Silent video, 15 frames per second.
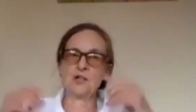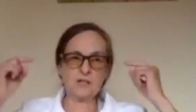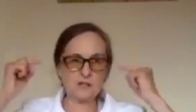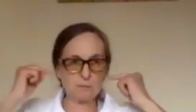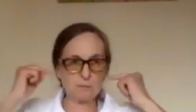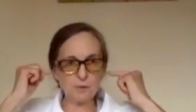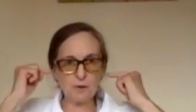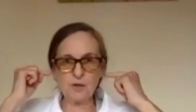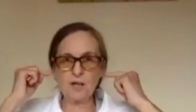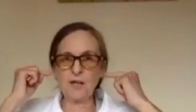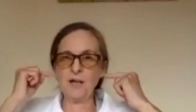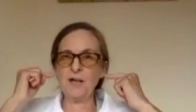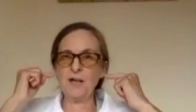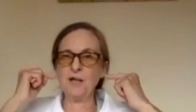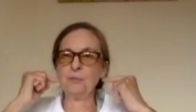either plug it
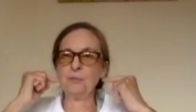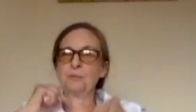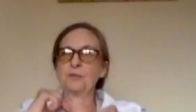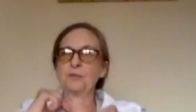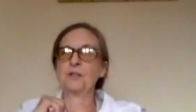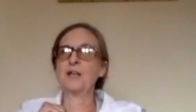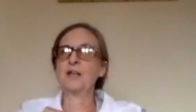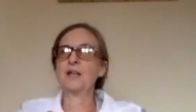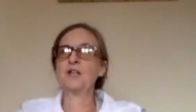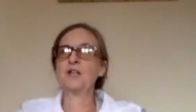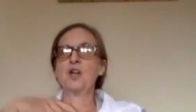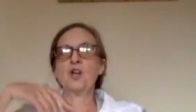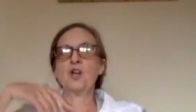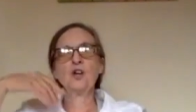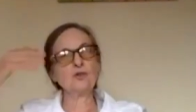in and play it,
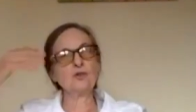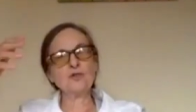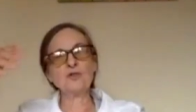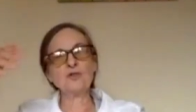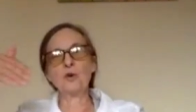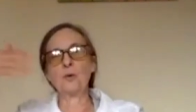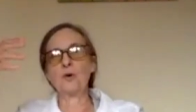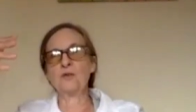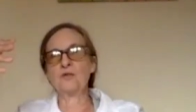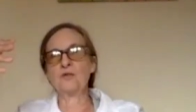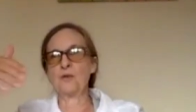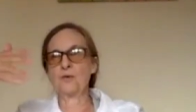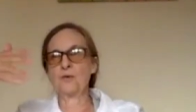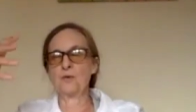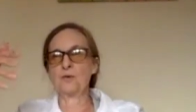or just go over
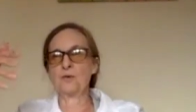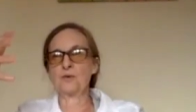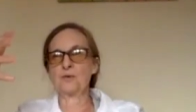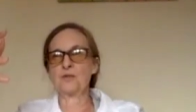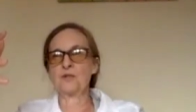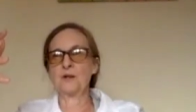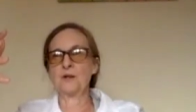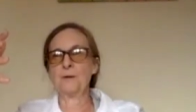the thoughts.